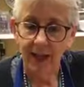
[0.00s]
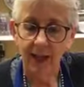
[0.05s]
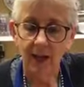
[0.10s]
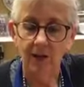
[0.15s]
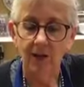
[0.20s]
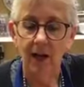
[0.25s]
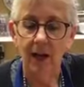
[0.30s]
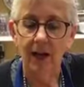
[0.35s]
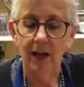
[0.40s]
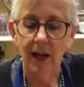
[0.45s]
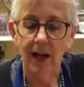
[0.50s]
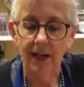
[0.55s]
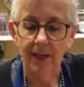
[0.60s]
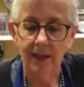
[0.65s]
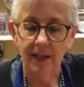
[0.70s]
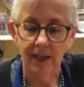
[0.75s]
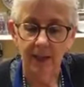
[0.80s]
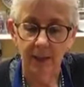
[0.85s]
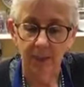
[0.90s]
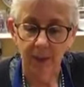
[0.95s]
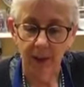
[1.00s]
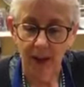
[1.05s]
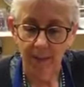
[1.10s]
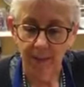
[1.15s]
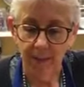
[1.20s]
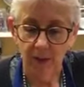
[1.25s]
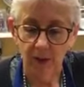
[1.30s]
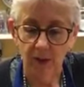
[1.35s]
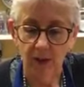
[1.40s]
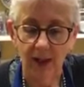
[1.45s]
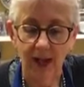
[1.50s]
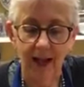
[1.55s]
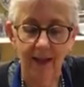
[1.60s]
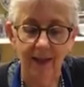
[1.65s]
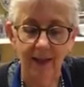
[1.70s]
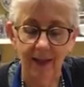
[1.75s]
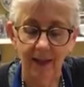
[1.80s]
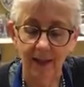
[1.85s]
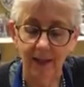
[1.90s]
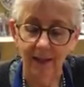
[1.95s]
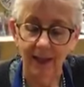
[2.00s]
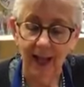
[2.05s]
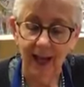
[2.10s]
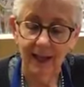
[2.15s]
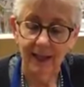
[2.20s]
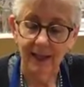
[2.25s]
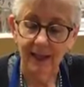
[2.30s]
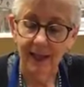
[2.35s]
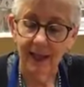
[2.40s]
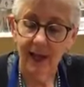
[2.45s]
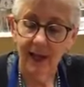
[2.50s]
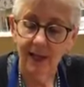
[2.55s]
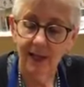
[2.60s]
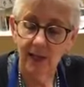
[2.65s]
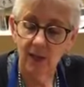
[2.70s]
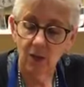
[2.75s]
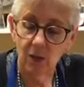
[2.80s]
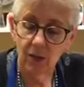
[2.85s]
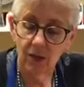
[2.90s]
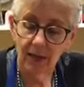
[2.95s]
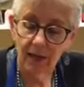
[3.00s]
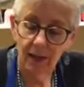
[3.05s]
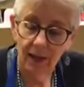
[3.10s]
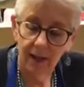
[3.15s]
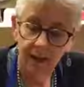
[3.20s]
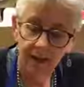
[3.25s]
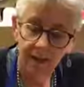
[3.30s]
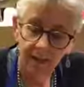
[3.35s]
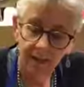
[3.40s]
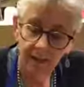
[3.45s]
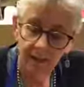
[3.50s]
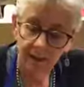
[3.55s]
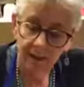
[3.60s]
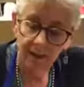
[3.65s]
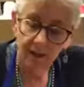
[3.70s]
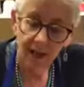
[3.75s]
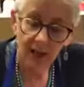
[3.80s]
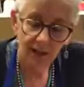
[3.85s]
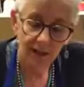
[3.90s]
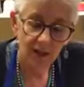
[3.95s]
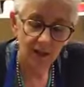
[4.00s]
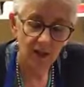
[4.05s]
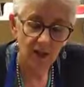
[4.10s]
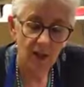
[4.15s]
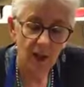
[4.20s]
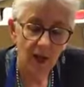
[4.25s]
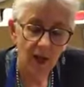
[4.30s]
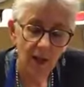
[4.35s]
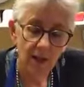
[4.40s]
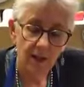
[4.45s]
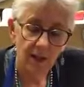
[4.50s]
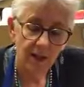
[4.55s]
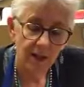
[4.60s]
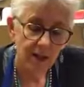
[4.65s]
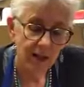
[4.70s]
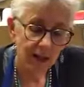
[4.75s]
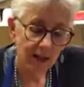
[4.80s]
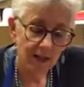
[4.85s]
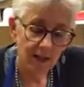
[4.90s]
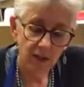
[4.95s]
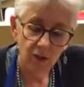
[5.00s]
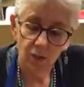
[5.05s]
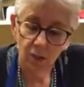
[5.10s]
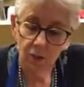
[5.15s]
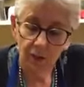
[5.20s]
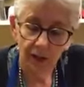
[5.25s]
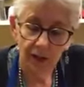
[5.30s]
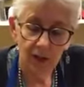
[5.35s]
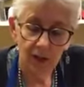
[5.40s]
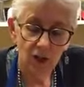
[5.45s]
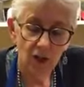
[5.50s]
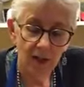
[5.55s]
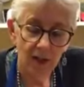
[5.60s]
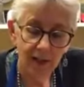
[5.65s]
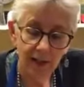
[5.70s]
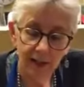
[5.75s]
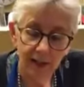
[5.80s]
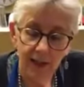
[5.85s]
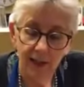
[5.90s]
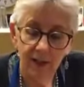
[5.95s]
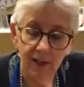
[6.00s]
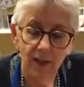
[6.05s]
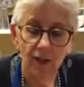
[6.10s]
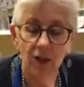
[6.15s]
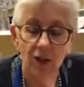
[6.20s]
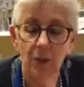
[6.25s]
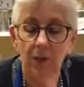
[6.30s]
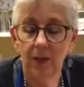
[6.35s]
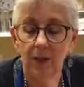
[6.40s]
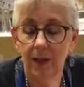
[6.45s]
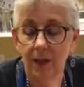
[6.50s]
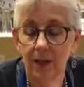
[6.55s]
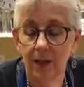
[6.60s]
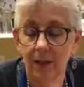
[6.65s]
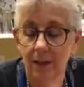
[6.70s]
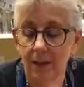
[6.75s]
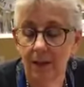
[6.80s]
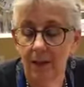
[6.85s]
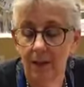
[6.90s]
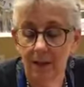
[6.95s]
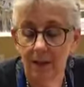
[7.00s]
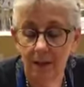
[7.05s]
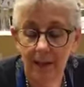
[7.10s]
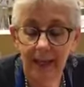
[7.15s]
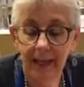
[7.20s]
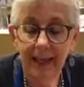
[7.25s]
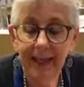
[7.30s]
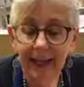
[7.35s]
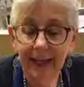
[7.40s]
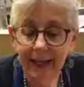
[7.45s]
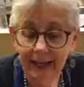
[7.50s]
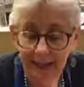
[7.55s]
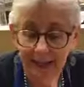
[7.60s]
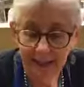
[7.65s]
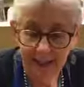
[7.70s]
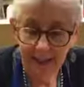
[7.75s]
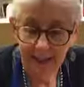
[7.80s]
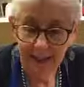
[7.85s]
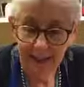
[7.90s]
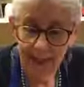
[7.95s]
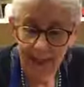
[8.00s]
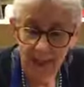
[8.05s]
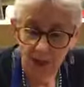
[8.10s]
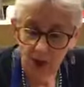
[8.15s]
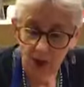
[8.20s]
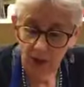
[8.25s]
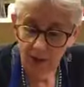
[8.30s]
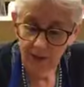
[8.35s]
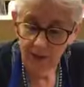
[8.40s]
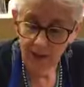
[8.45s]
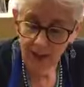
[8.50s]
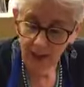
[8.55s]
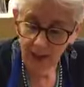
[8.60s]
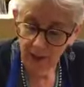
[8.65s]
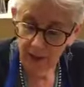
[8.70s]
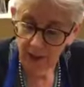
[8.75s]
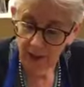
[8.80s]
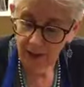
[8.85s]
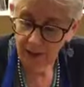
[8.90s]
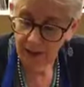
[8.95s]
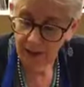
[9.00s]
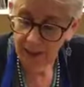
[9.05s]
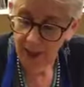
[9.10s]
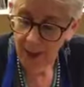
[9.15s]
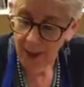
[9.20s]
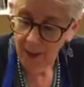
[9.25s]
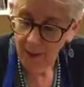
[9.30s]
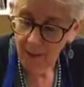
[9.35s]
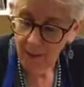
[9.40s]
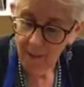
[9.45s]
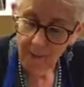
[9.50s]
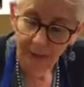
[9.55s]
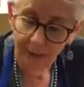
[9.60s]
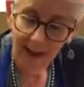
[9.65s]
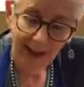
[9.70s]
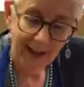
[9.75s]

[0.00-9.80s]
then later on I did the peppers, and then the last thing I did was the sausage. The sausage really just needs to be heated. It's already cooked.